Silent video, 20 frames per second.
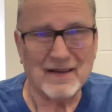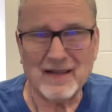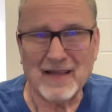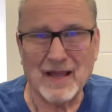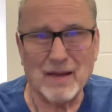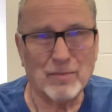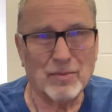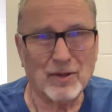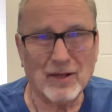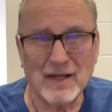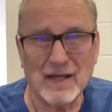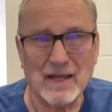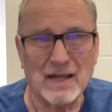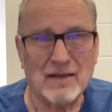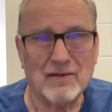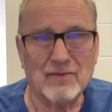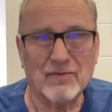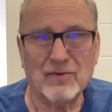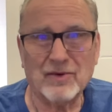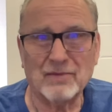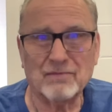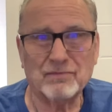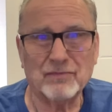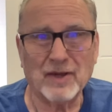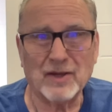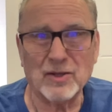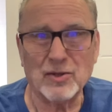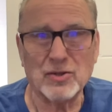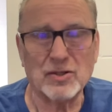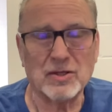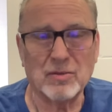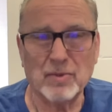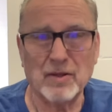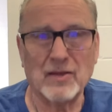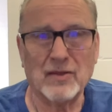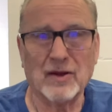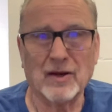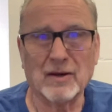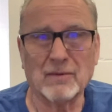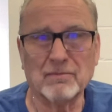Can't believe I used to be
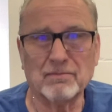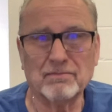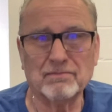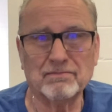there.